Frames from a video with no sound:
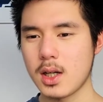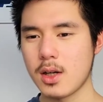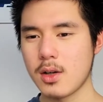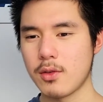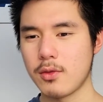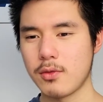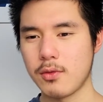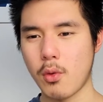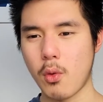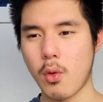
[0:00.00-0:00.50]

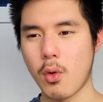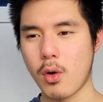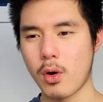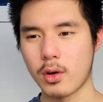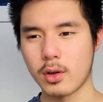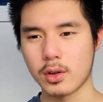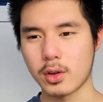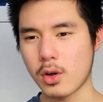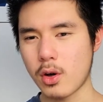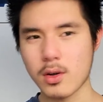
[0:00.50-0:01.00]

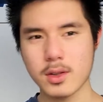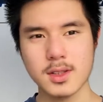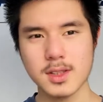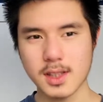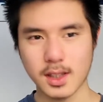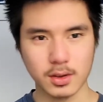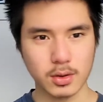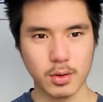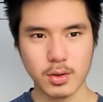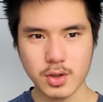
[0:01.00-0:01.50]
for Kon
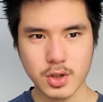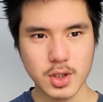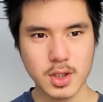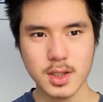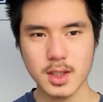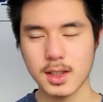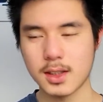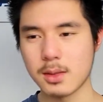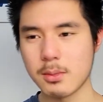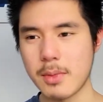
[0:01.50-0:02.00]

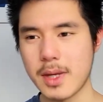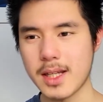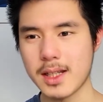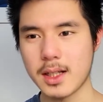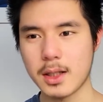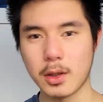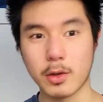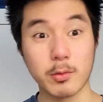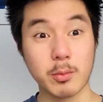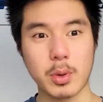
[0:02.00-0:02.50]
Satoshi in the making of